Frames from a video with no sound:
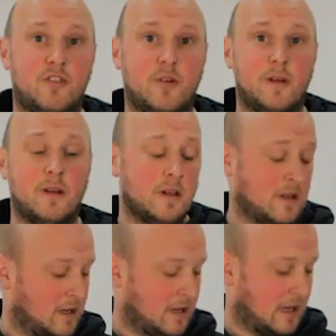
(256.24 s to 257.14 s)
doing.
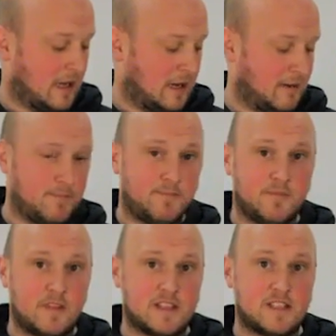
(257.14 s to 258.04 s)

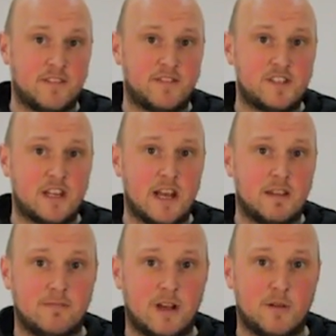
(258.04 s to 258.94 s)
That's it for
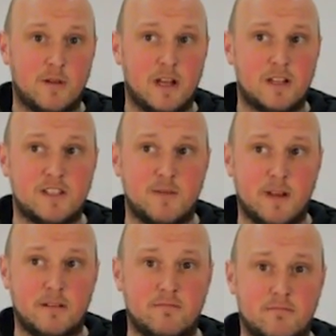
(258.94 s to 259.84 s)
today. I hope you learned
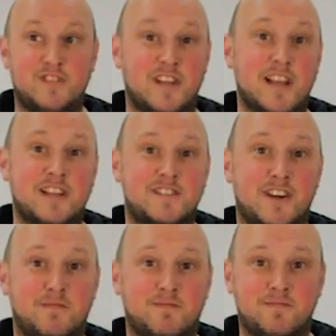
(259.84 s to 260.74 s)
something. See you next time.